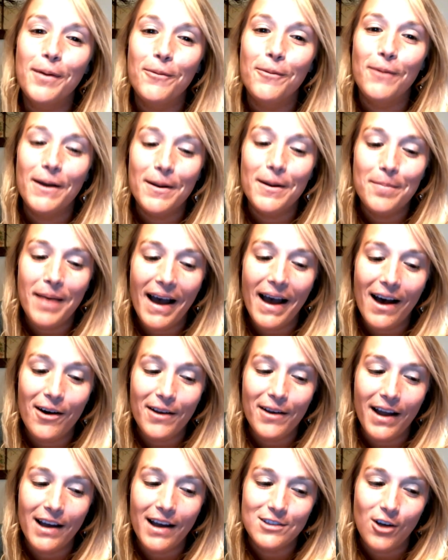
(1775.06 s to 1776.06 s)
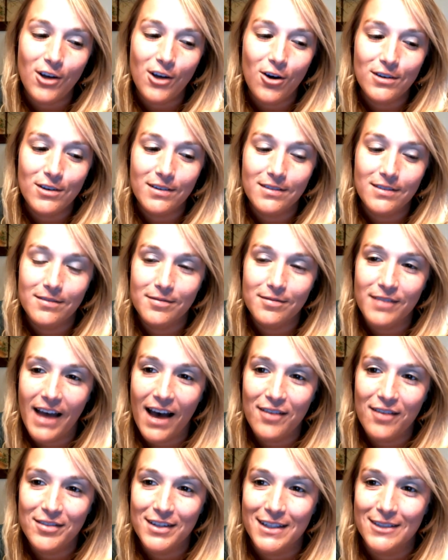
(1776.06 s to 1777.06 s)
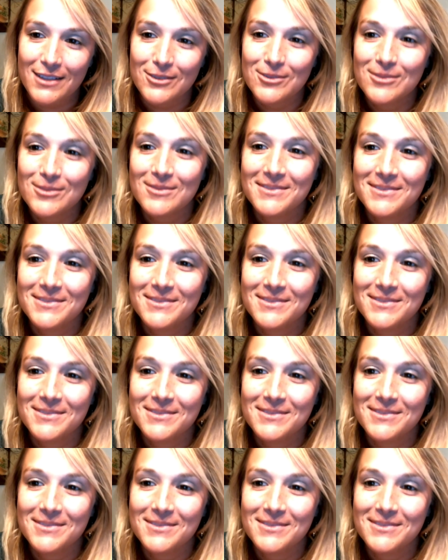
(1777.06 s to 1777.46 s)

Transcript: But what about uh, Dong Avenue?